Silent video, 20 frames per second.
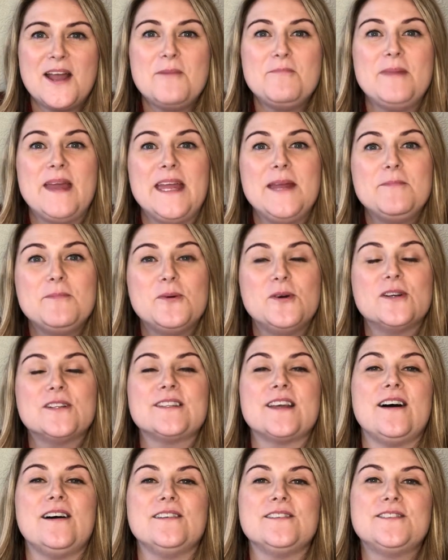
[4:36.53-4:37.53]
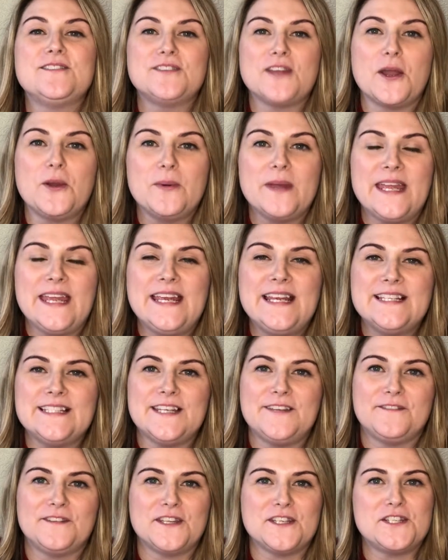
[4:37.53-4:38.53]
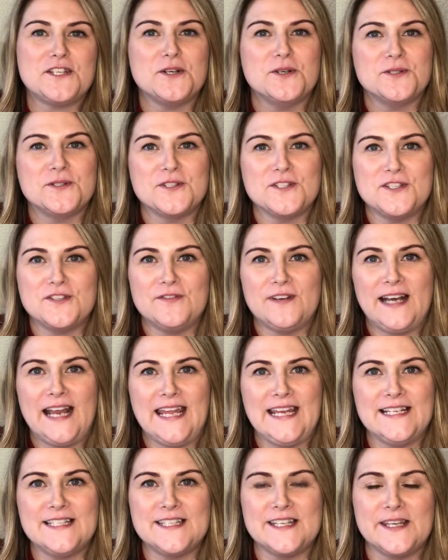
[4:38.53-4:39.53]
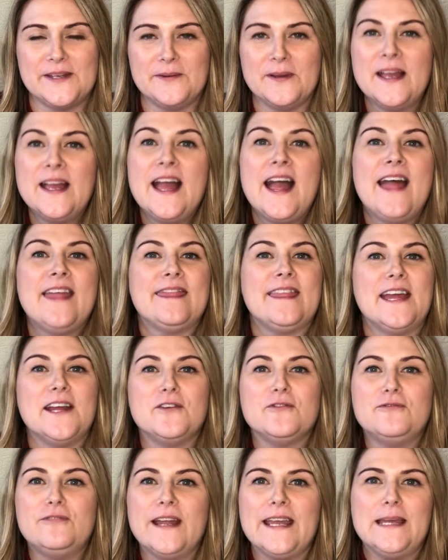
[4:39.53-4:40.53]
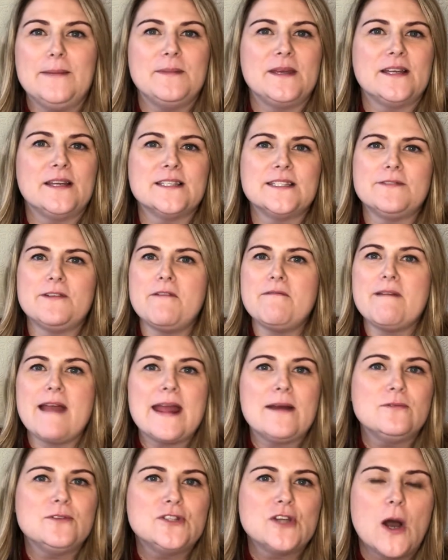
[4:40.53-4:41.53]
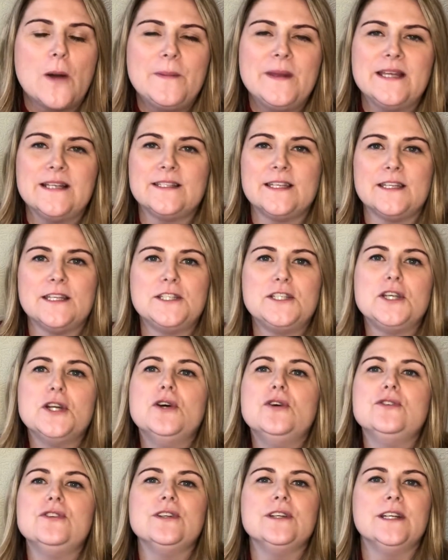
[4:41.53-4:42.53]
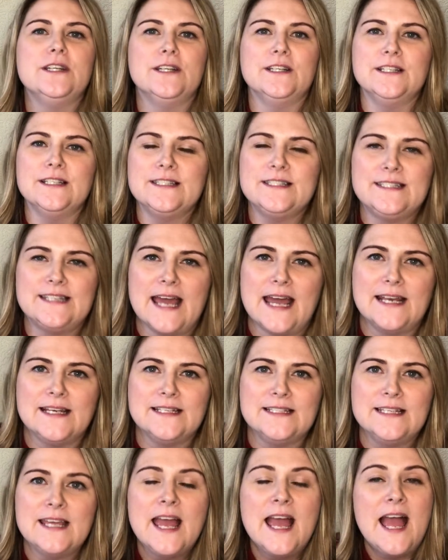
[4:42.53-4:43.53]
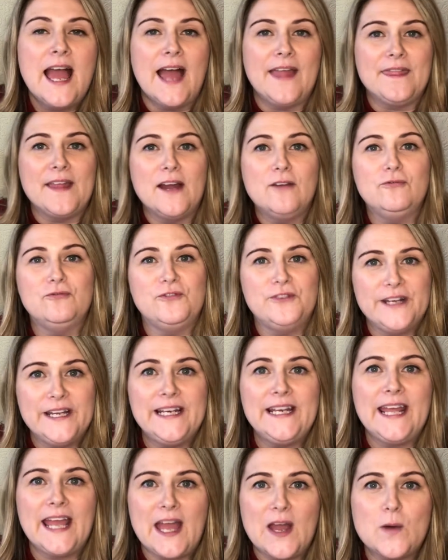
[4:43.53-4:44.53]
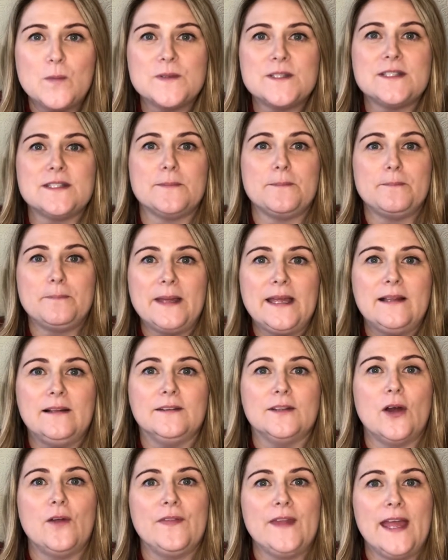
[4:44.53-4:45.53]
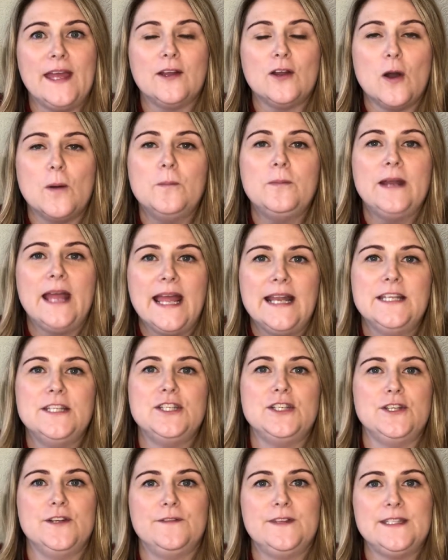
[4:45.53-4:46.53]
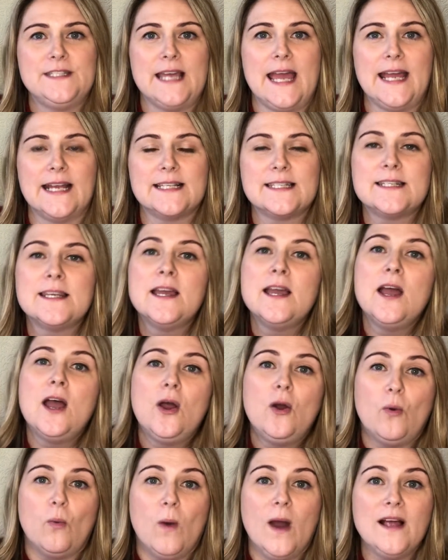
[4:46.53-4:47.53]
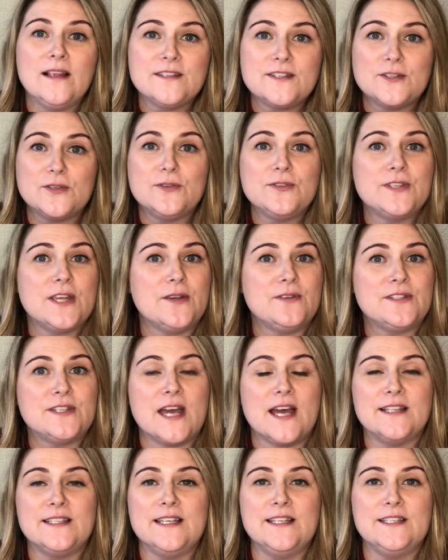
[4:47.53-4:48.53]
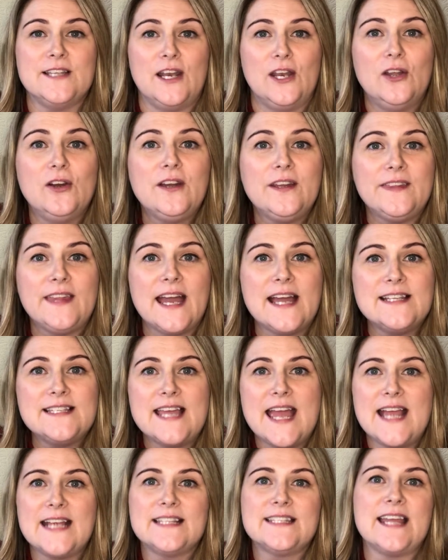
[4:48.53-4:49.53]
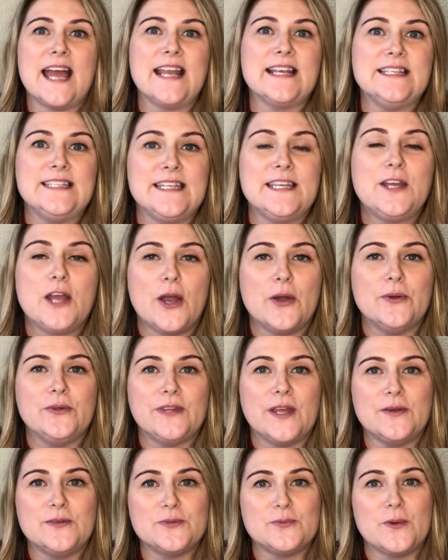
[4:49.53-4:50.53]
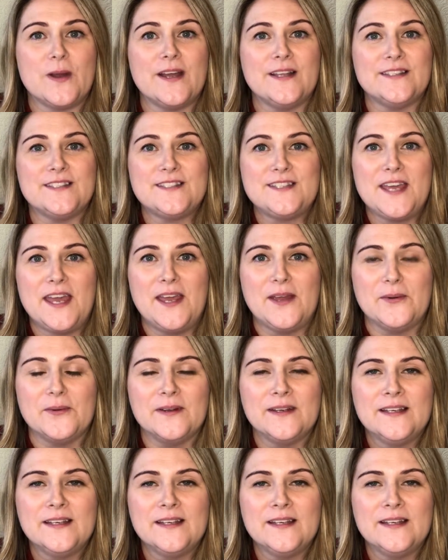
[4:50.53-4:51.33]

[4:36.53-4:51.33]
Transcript: Pink books are so easy for the children to relate to. They're great because they're around topics that the children can understand, and that really helps to build on their comprehension of the text, whilst also starting to look at that text and decode those words too.